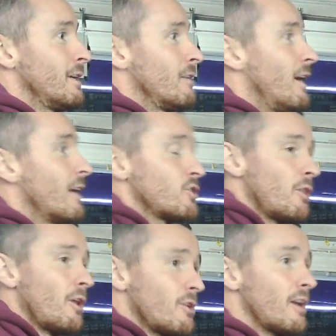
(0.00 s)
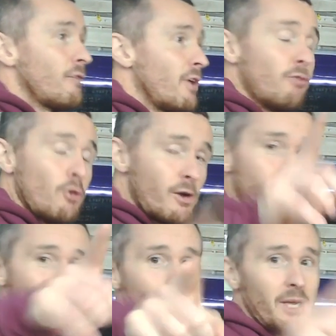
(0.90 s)
Right, so that if you're going
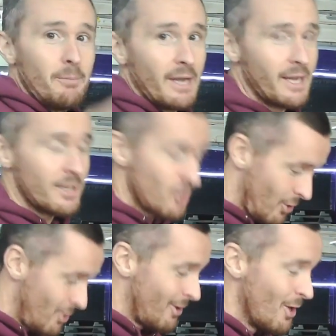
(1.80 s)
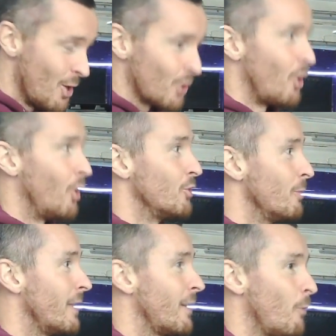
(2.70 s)
through a PB and you can't do
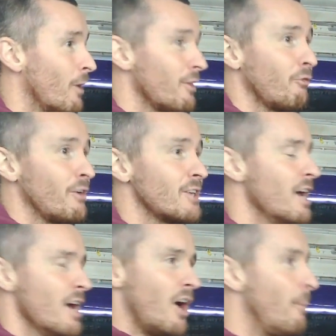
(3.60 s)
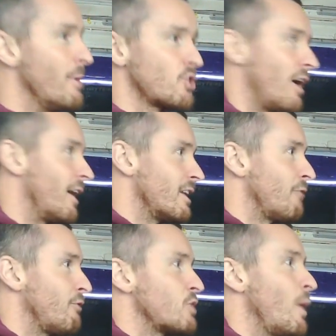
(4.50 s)
it, one of the things, I've been trying to
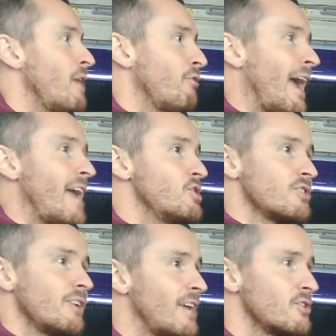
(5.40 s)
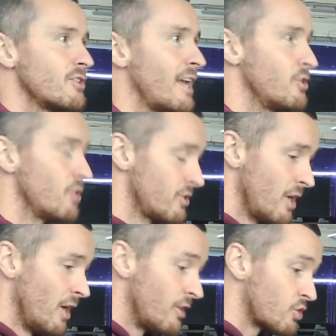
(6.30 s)
lift this weight for ages and ages and ages.
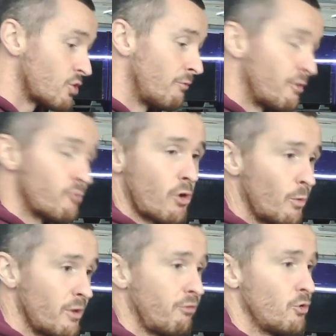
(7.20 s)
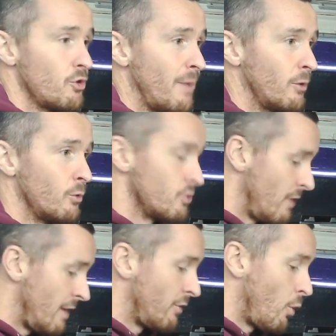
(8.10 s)
There's something wrong with your fundamentals.
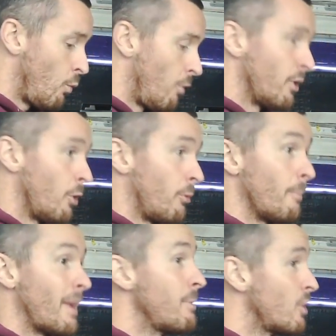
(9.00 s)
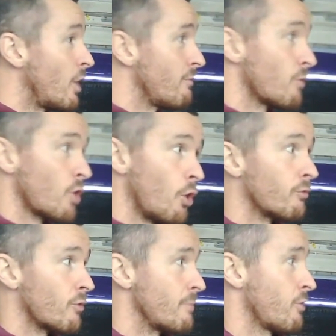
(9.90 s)
You're either not warming up or maybe not even
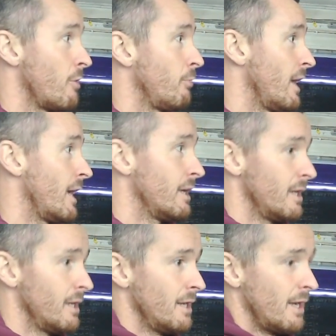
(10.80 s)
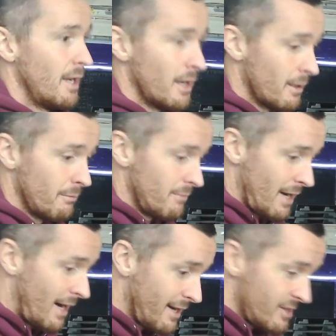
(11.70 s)
recovering properly, and
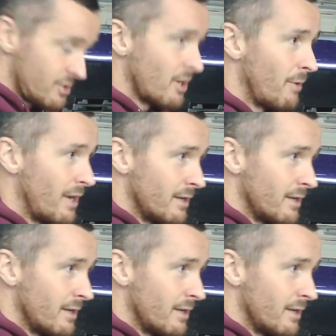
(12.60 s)
it needs to go in.